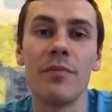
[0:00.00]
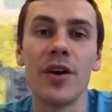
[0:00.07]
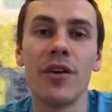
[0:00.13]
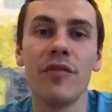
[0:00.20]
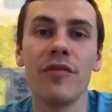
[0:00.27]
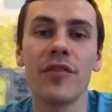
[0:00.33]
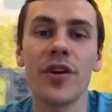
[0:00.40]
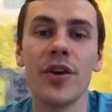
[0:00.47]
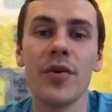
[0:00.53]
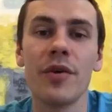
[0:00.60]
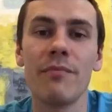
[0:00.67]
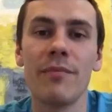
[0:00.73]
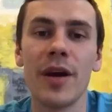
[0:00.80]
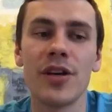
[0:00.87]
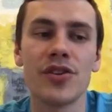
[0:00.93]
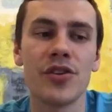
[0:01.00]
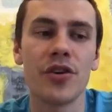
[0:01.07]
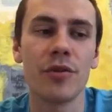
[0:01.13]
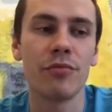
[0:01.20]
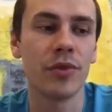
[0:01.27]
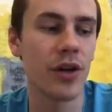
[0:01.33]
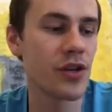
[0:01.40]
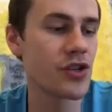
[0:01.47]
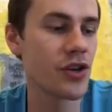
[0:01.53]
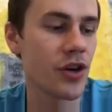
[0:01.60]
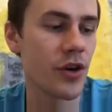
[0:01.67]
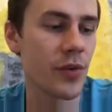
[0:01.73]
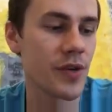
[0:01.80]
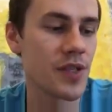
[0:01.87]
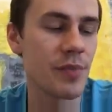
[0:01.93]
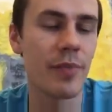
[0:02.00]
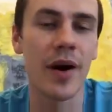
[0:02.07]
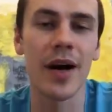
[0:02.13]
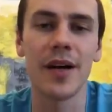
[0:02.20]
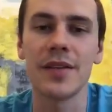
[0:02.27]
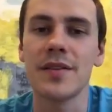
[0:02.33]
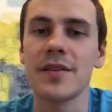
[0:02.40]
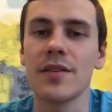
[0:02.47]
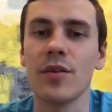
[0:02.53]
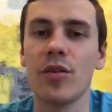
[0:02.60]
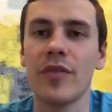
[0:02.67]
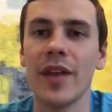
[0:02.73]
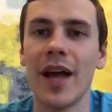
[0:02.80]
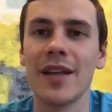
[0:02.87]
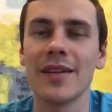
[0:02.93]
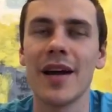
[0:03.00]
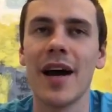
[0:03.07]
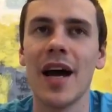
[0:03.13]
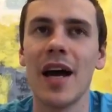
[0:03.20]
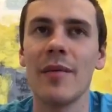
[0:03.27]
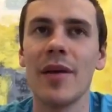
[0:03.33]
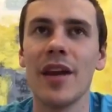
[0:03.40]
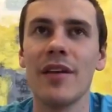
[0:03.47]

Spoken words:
meal for you and measure your blood sugar response over that time.